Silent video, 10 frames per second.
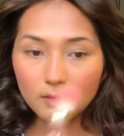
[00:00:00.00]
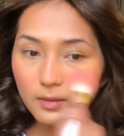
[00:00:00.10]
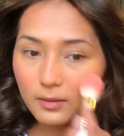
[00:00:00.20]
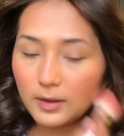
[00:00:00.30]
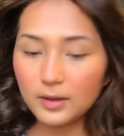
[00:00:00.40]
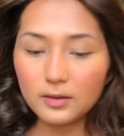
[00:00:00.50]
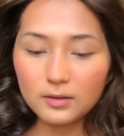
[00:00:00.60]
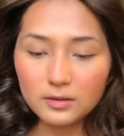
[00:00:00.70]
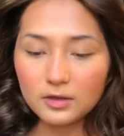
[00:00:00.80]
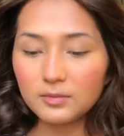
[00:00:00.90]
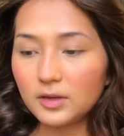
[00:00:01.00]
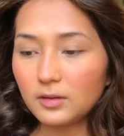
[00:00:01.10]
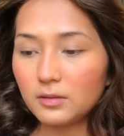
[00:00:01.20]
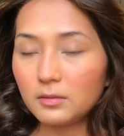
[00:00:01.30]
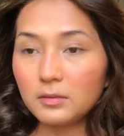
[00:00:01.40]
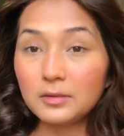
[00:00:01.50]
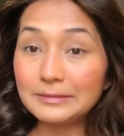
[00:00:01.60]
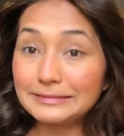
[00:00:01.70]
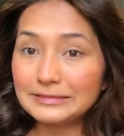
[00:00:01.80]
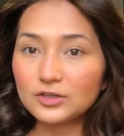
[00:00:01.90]
Okay, let me,
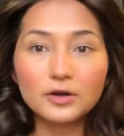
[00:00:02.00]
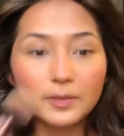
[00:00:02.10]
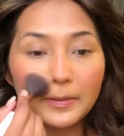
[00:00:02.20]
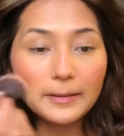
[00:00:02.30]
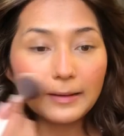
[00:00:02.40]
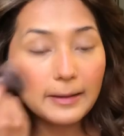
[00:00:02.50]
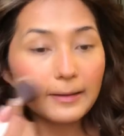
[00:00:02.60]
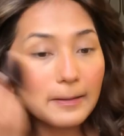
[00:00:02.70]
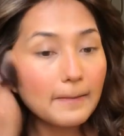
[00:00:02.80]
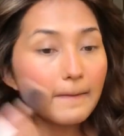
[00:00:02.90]
sorry, but I gotta